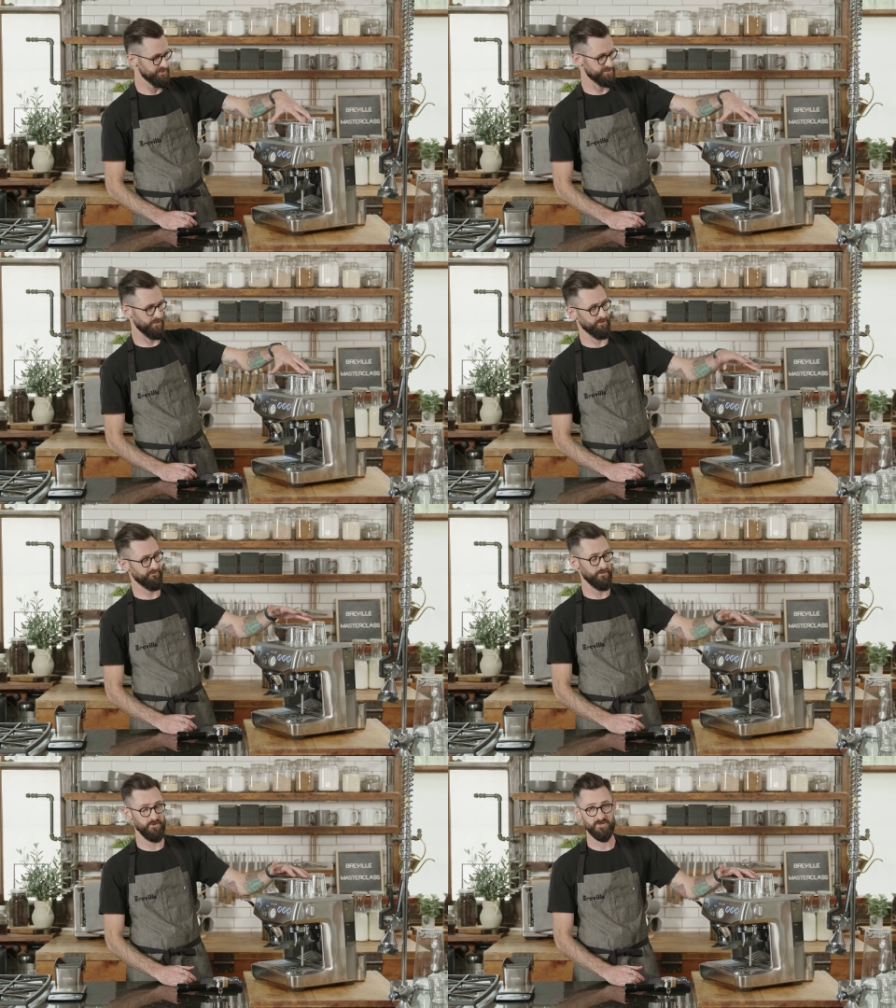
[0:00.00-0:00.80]
So
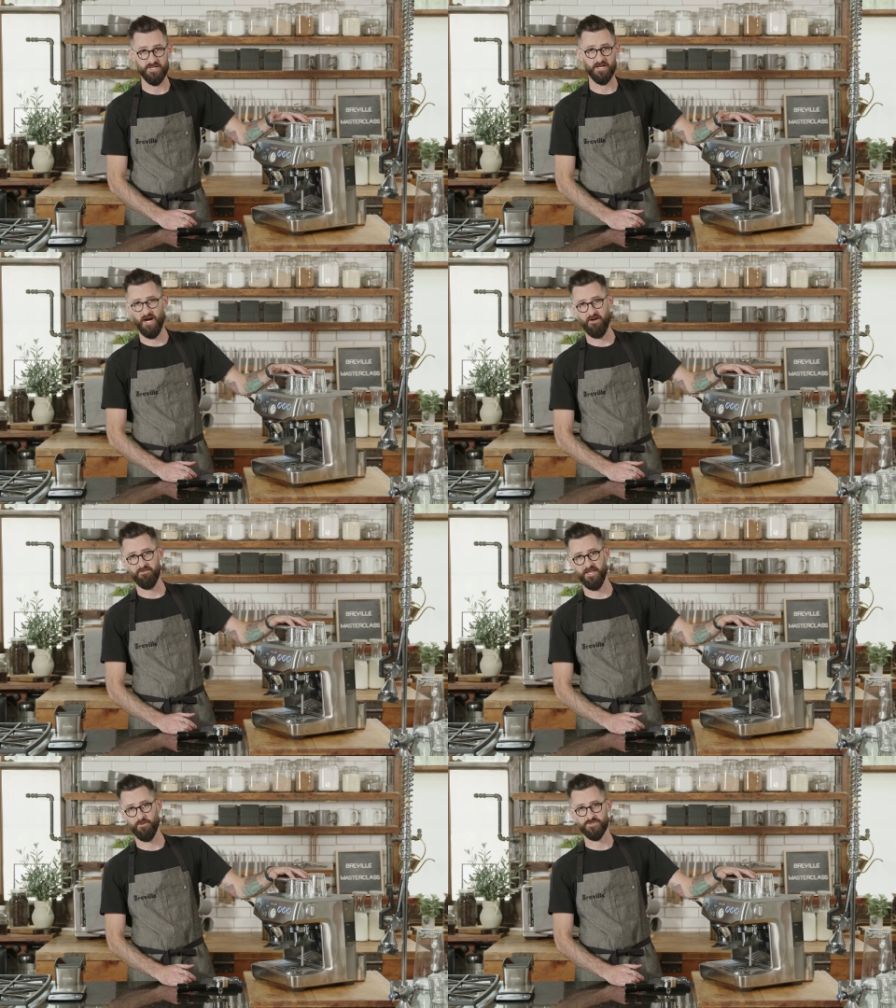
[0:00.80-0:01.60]
if I'm using
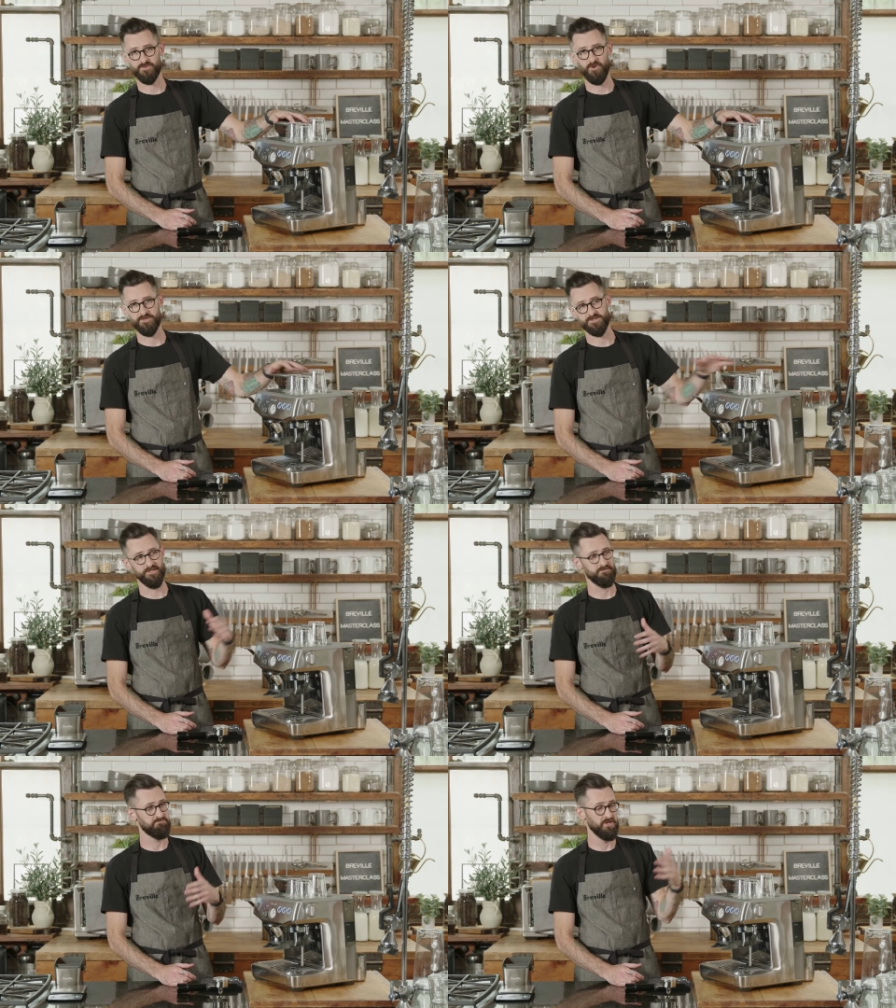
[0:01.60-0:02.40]
coffee that was
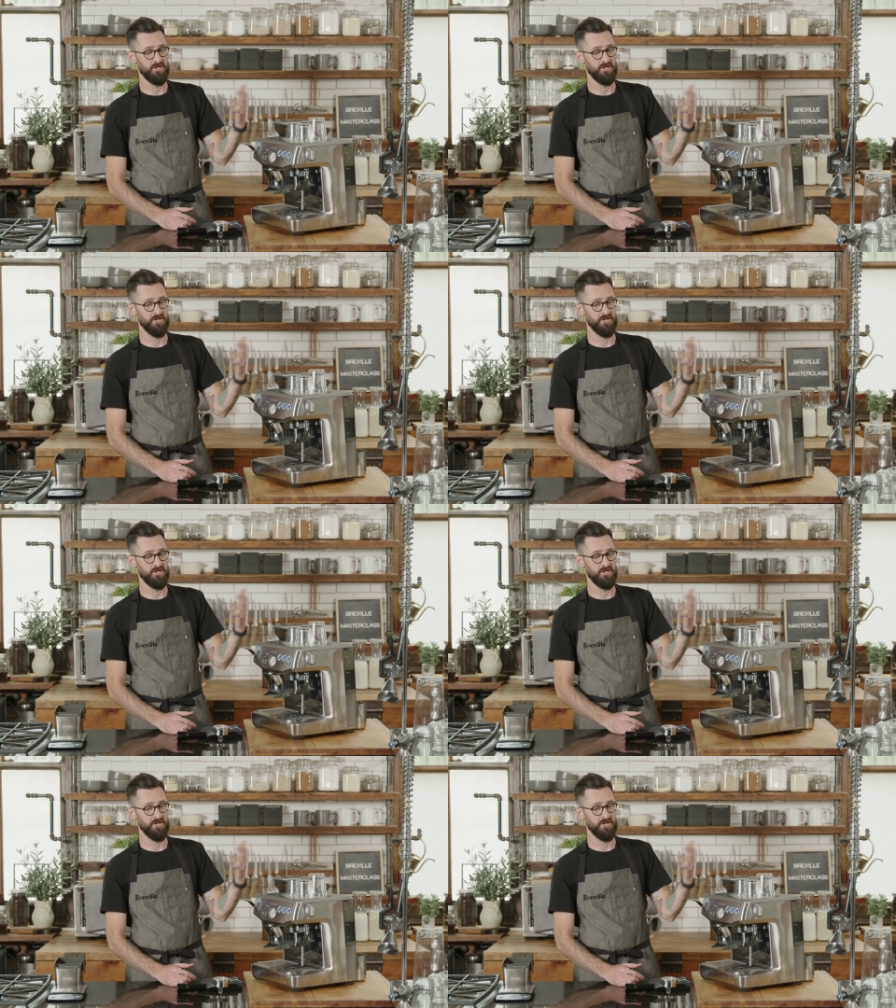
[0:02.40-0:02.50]
roasted